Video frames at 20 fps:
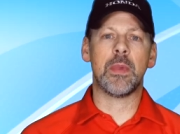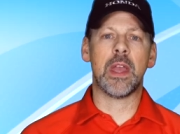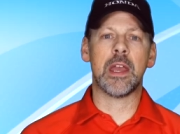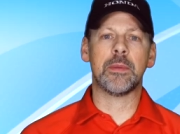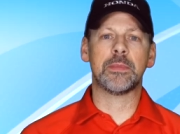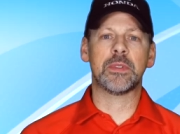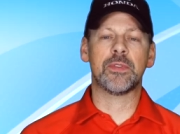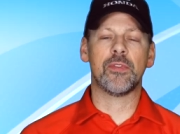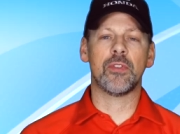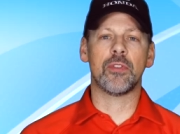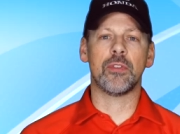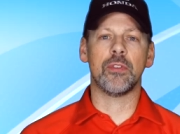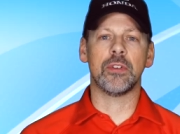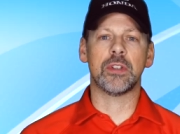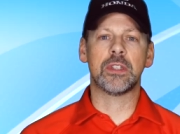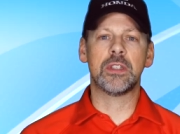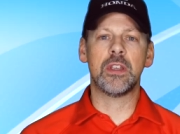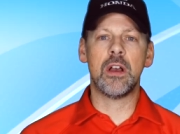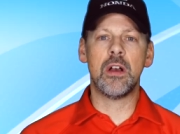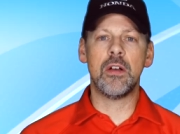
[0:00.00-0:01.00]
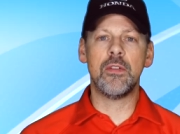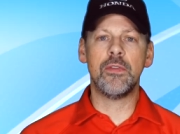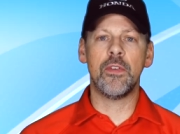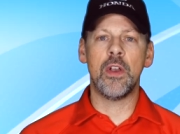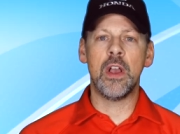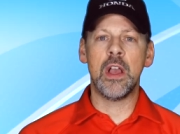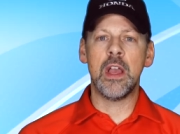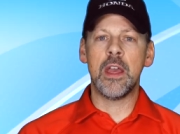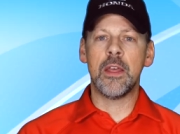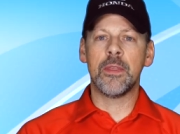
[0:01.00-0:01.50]
maps for yourself.
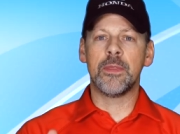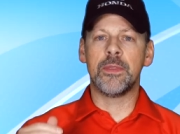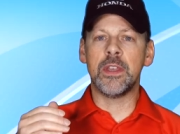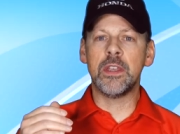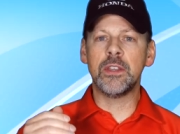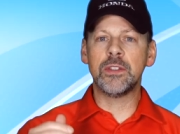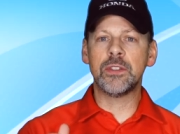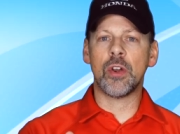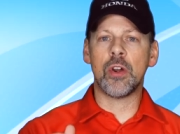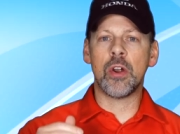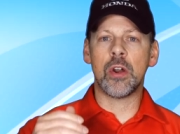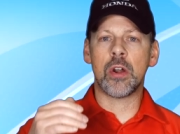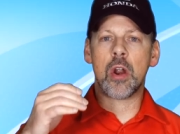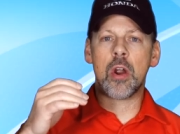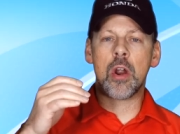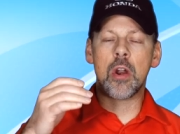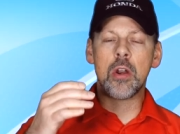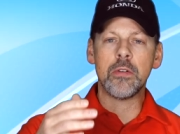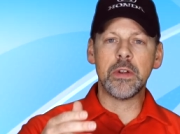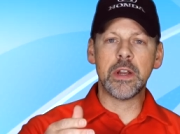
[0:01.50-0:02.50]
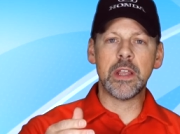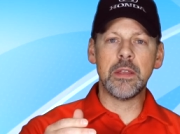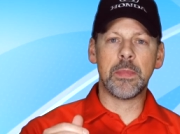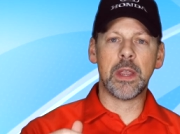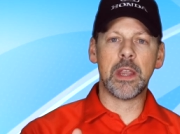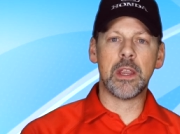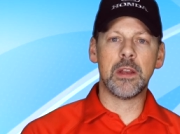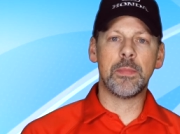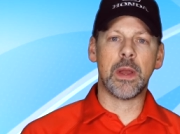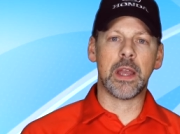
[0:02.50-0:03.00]
These are already
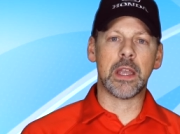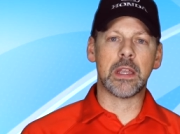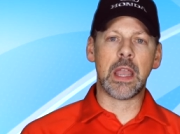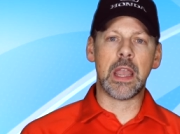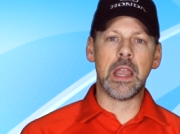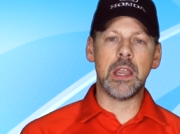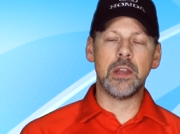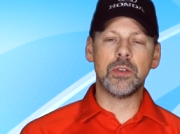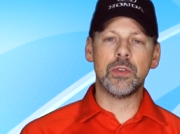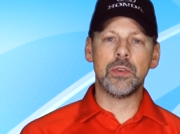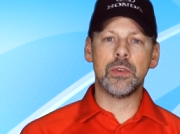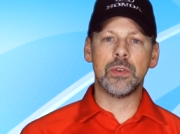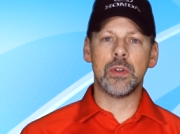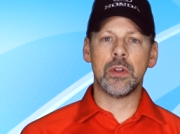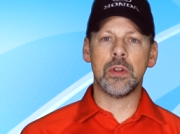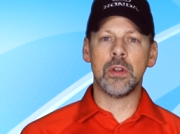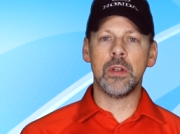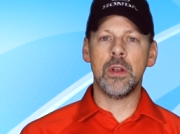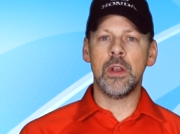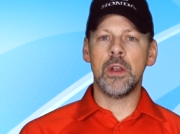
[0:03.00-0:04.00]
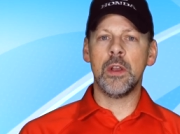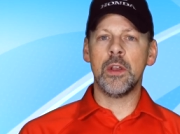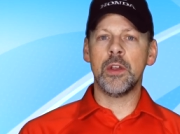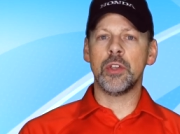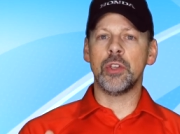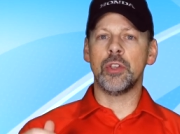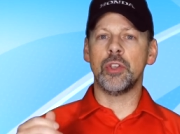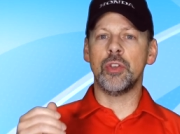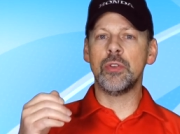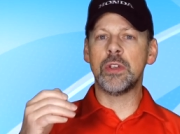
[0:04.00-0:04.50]
made by K tuner
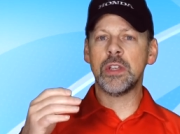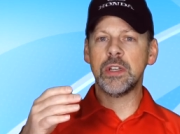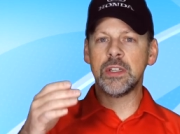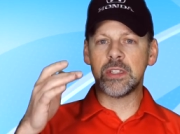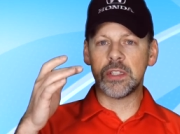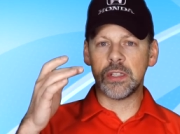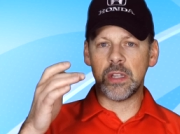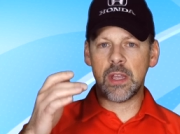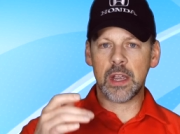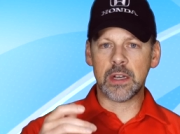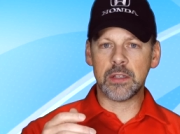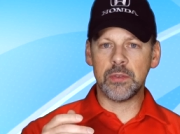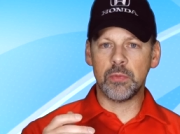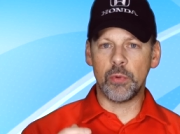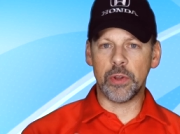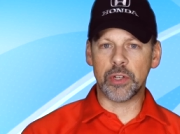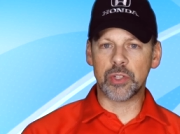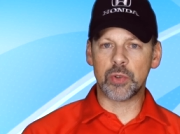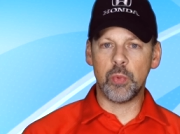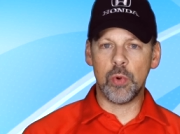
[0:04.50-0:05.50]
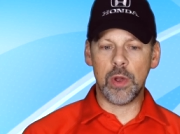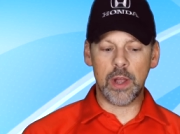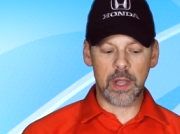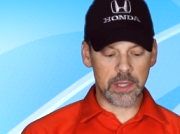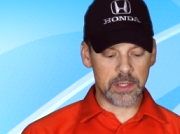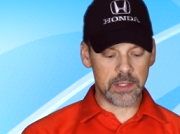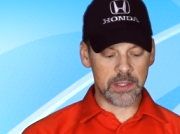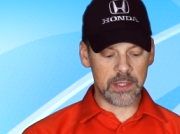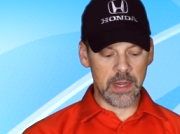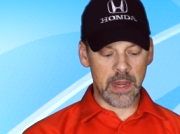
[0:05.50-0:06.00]
you can select which
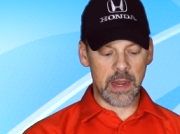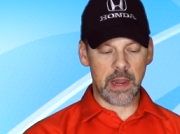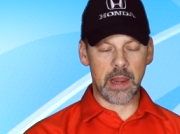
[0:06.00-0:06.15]
ones.